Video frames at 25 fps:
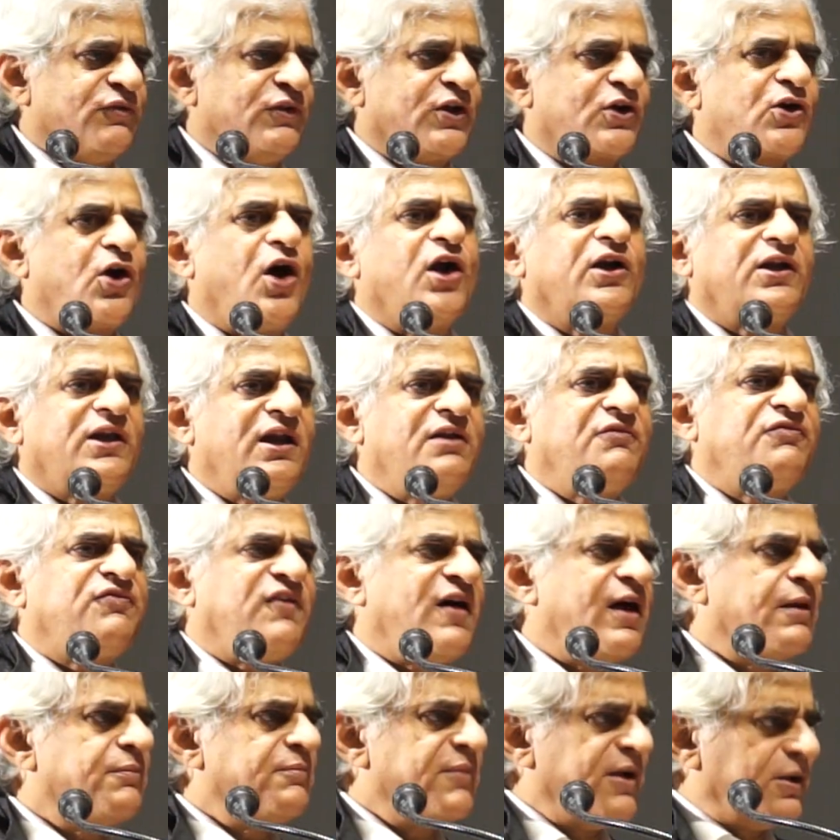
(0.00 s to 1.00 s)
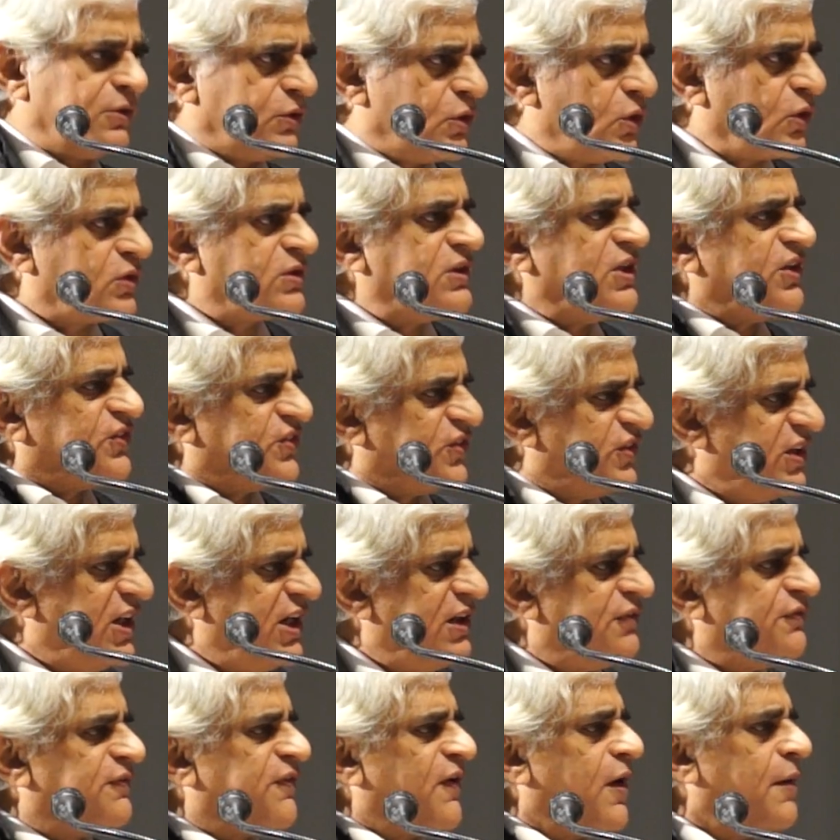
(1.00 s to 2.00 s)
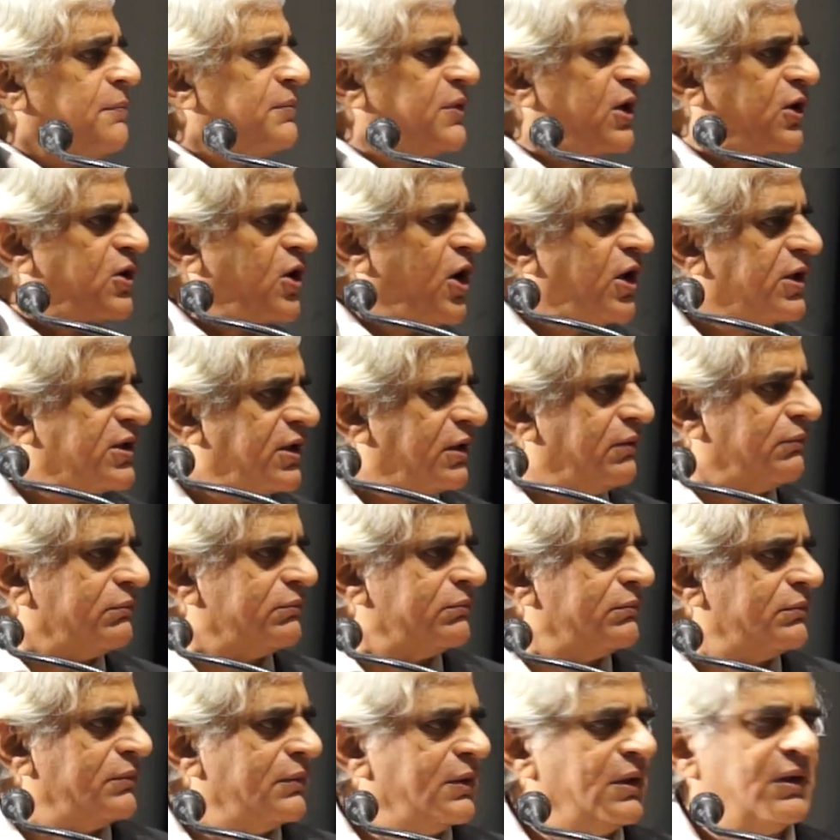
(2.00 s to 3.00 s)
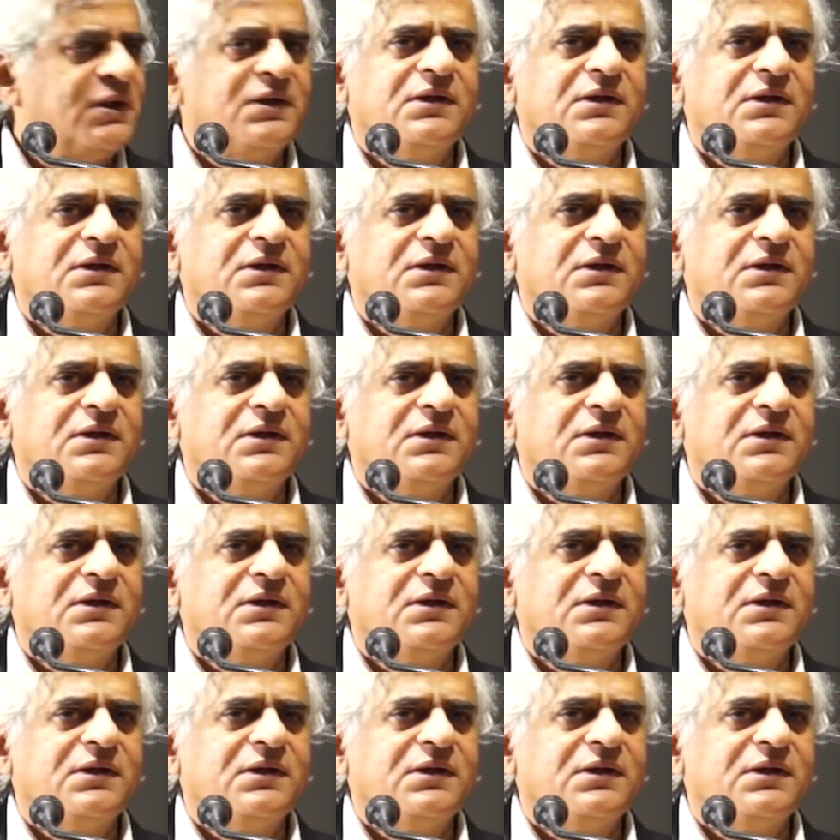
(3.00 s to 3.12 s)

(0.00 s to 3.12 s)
The cotton farmer took the seed from the cotton.